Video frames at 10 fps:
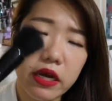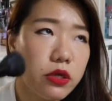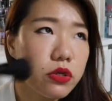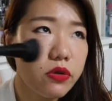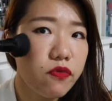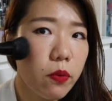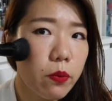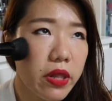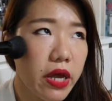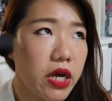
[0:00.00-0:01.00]
I use it for
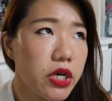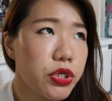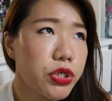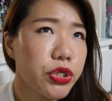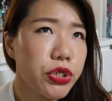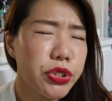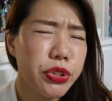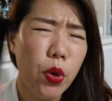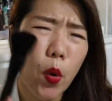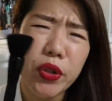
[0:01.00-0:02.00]

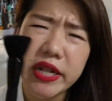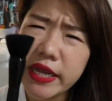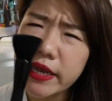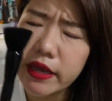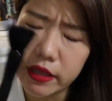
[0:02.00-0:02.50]
blush only,